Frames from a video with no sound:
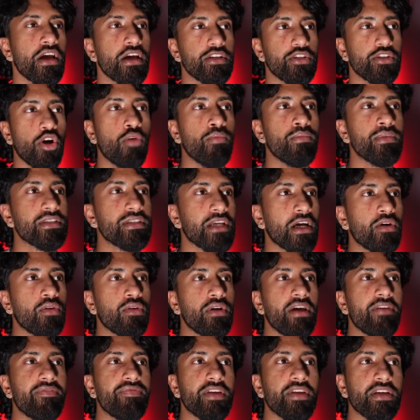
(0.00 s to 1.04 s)
Don't miss
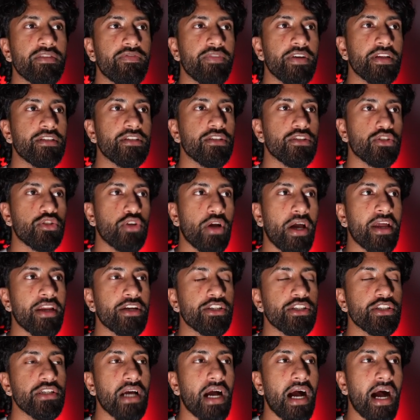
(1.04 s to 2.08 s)
out if this fits your
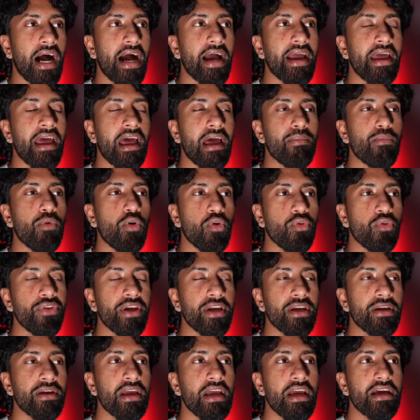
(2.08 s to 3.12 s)
strategy. I am
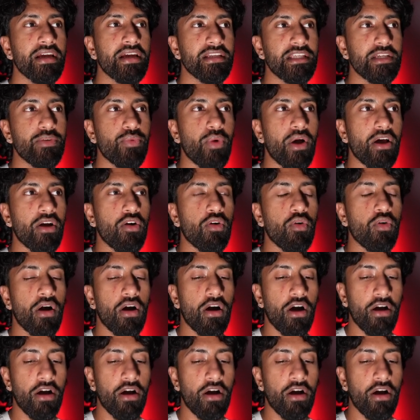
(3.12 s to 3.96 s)
holding DYOR.